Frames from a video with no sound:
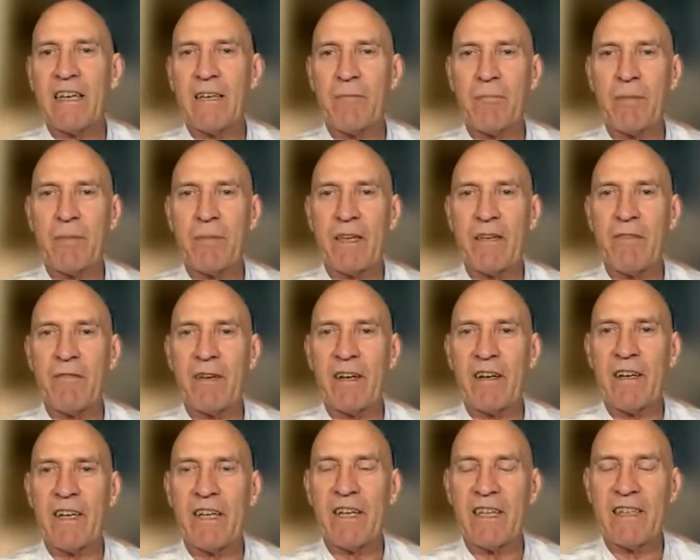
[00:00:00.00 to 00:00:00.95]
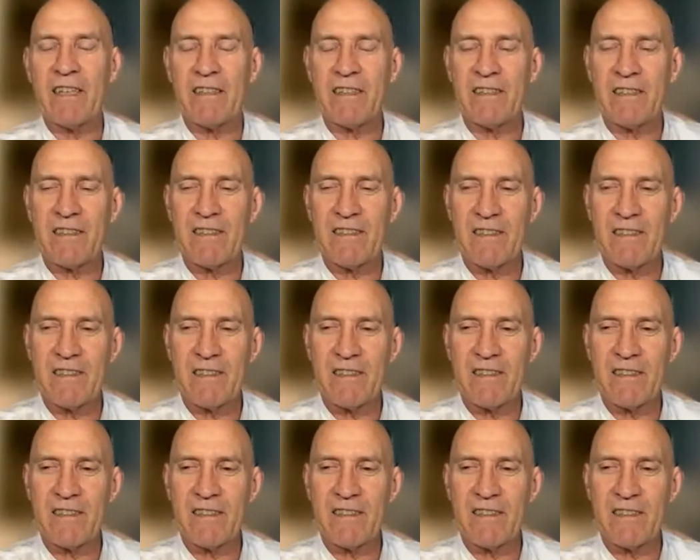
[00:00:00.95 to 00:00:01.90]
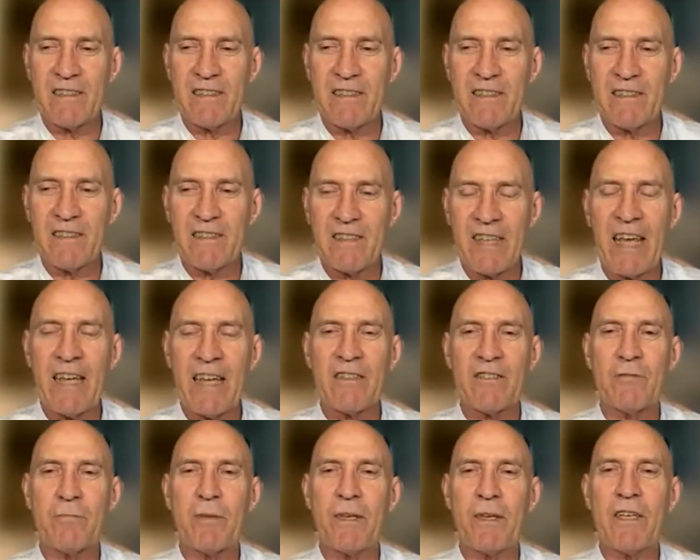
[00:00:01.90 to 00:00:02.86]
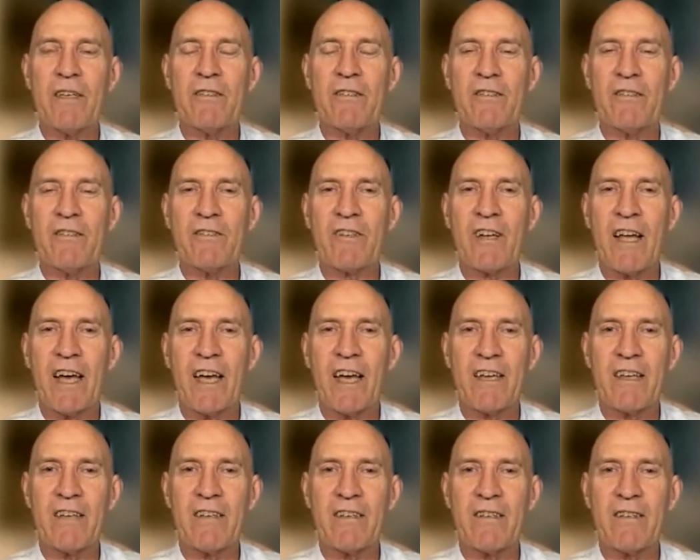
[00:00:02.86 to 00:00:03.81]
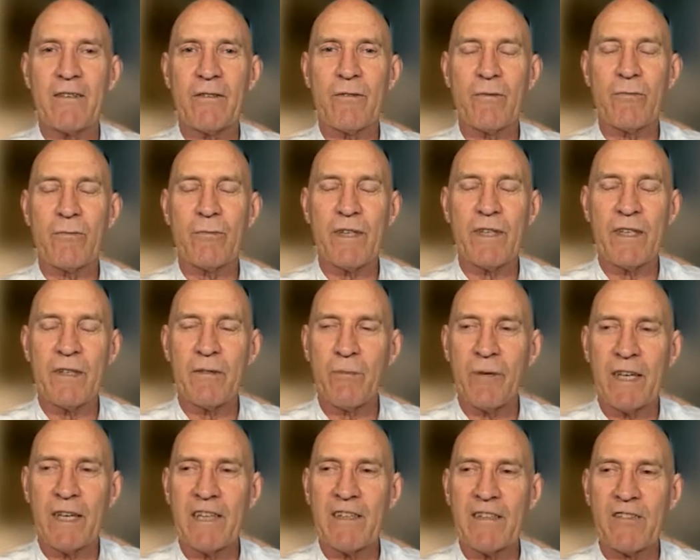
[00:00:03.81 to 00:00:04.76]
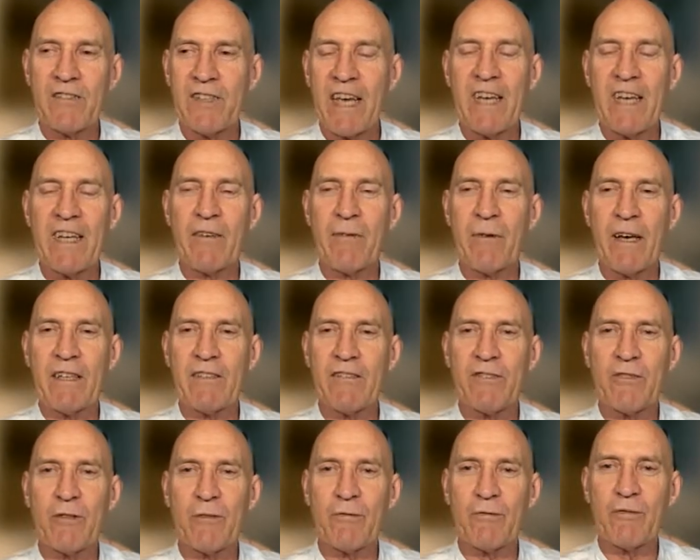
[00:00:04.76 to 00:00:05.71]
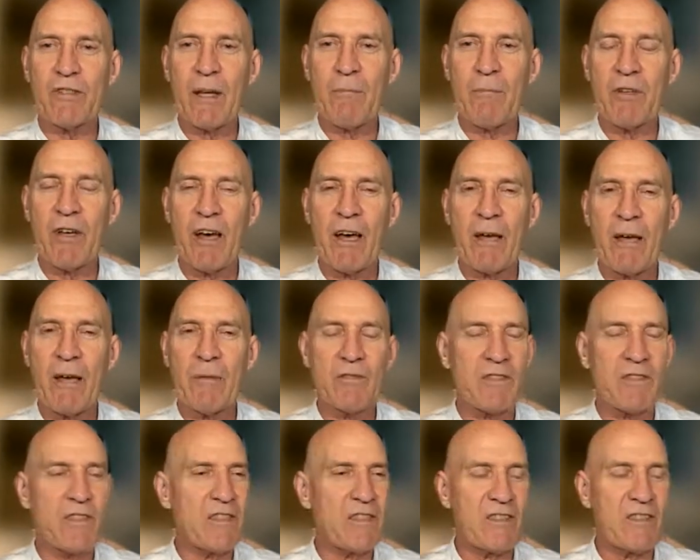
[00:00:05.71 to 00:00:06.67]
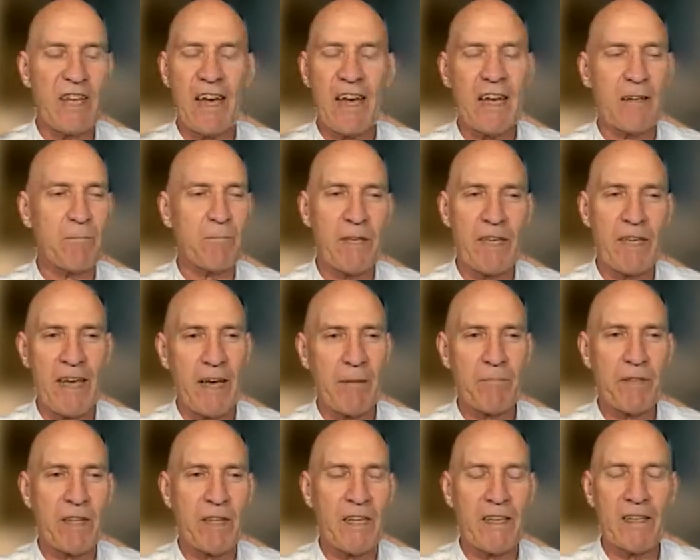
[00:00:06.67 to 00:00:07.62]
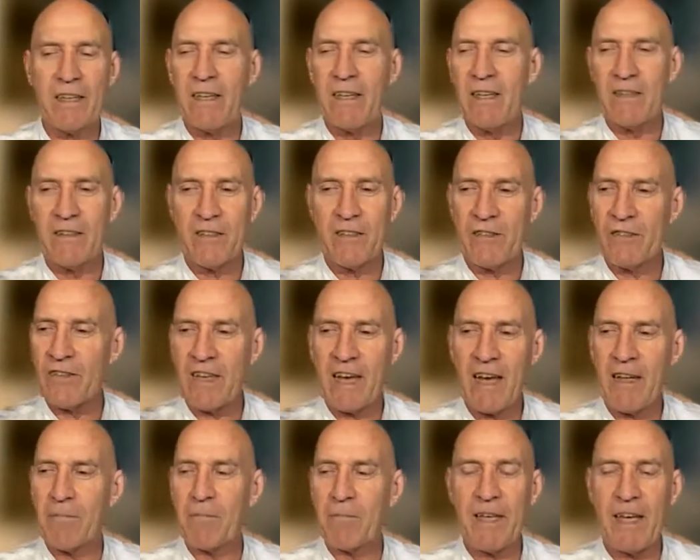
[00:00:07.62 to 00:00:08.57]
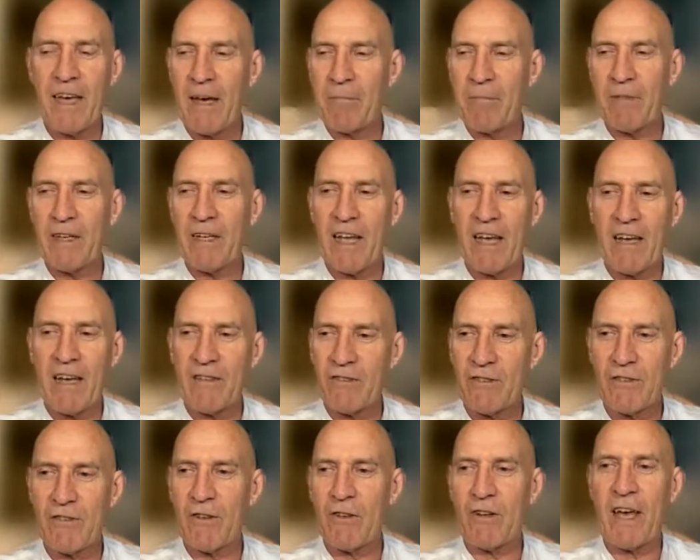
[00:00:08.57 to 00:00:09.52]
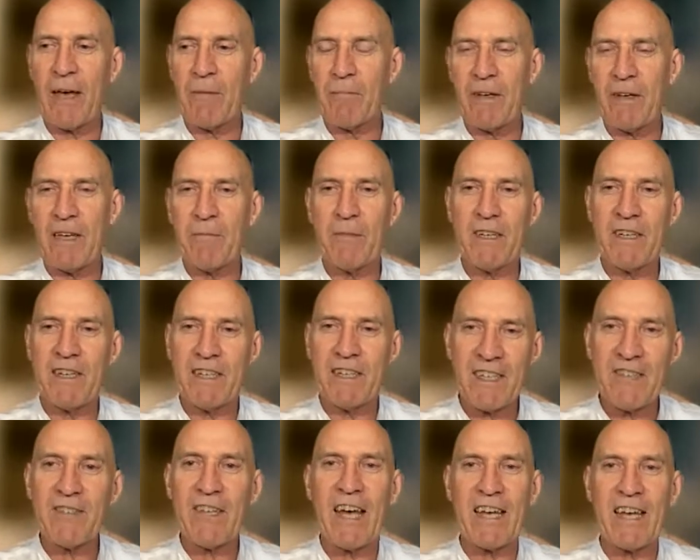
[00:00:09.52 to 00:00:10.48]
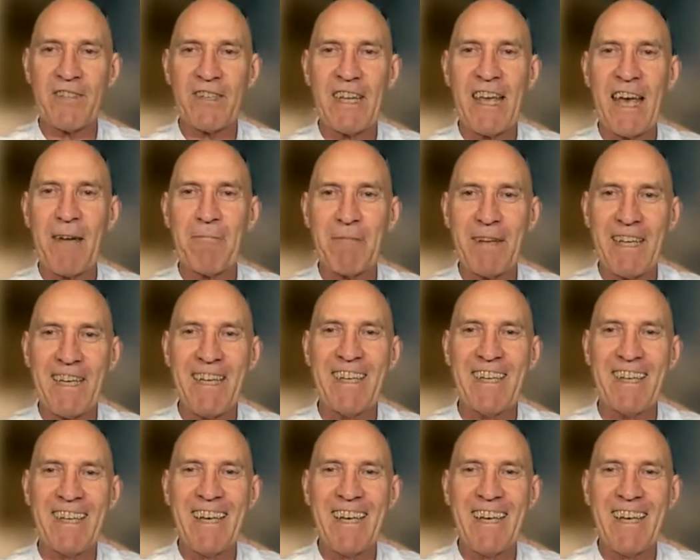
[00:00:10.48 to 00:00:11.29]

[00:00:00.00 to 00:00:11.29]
can be very tense, because it's like we can say to ourselves sometimes, this can't be happening, now, it's not happening, but it is actually happening.